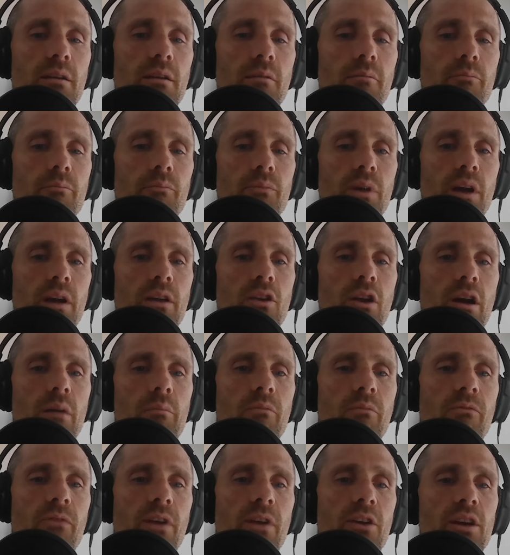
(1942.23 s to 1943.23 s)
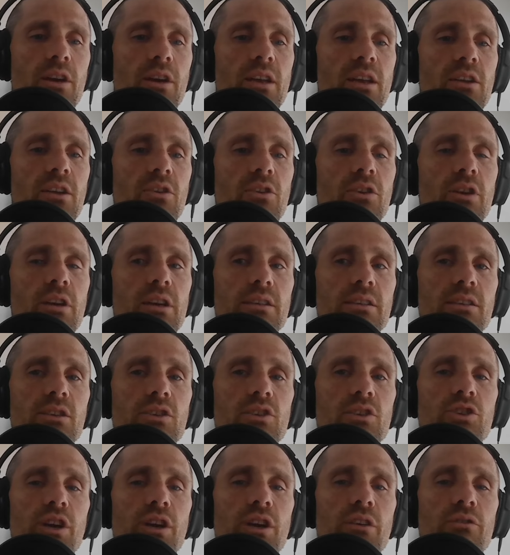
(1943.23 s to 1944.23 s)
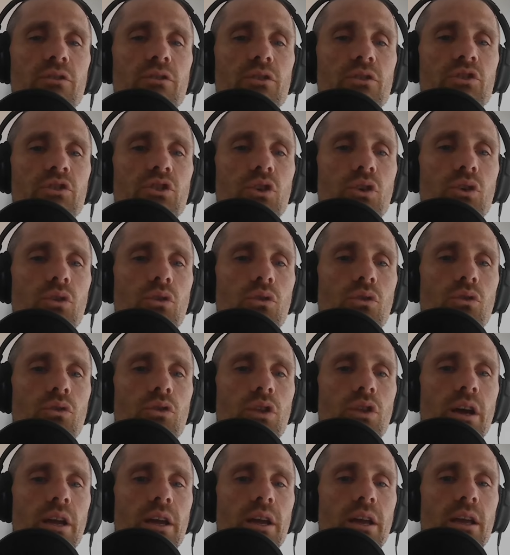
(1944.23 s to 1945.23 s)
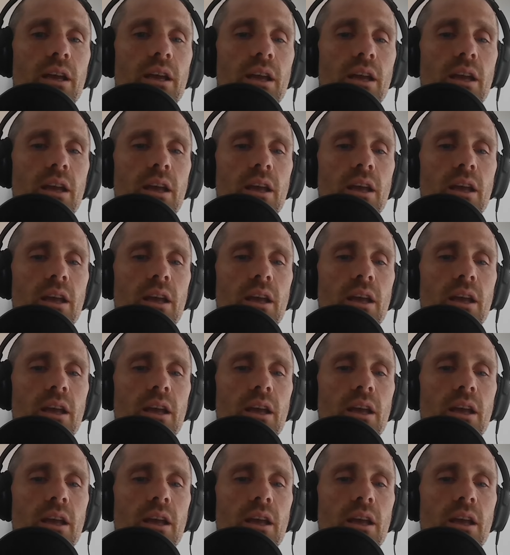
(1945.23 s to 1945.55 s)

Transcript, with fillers: Um, you know, I'm very curious in general, so like.